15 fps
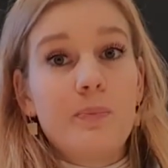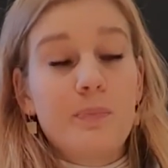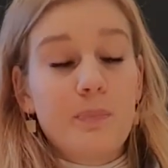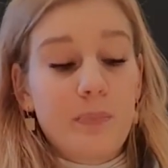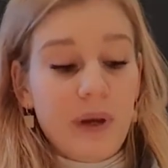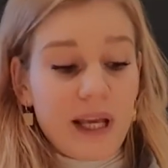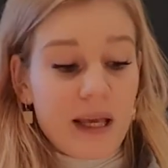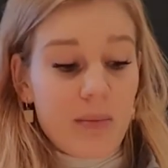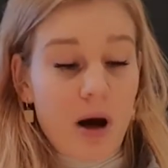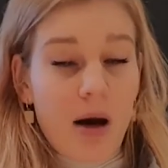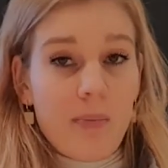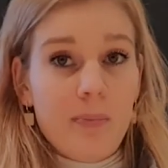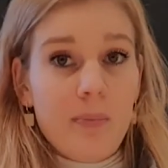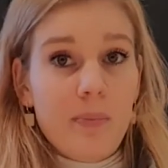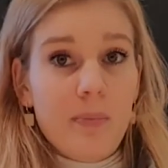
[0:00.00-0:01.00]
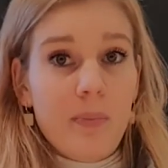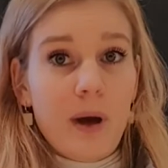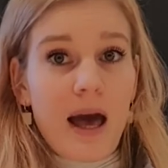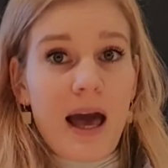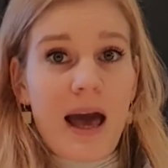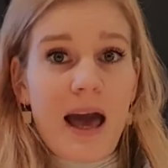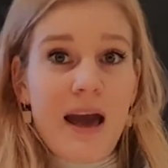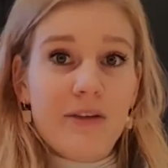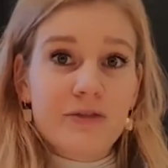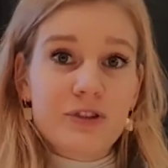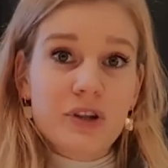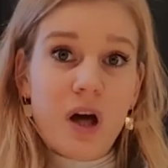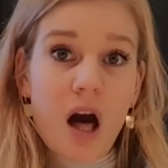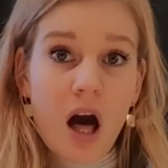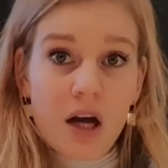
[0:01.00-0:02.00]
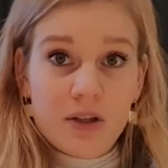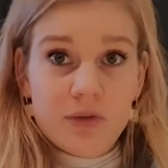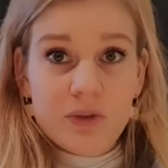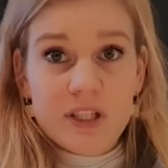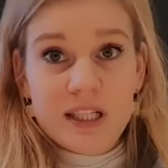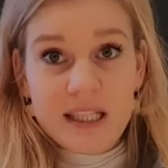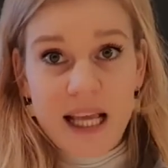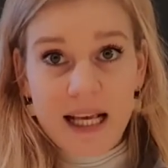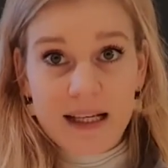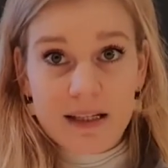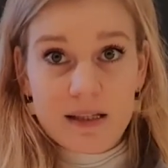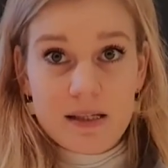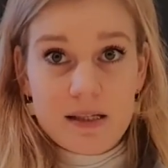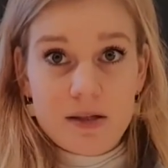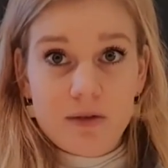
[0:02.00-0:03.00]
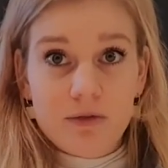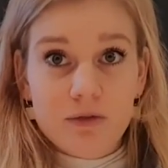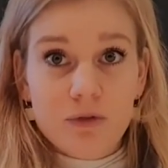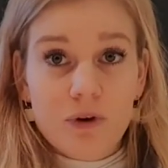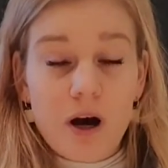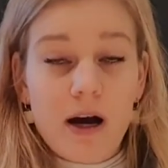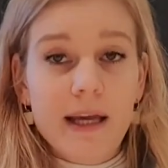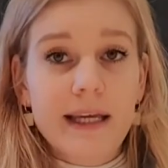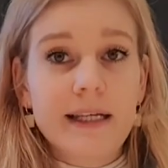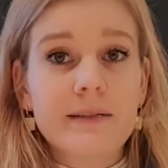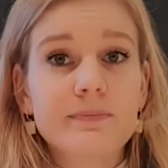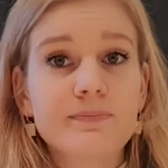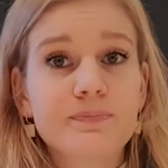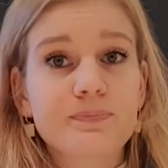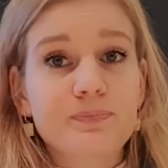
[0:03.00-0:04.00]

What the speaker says: Pick him up after 100 seconds of crying.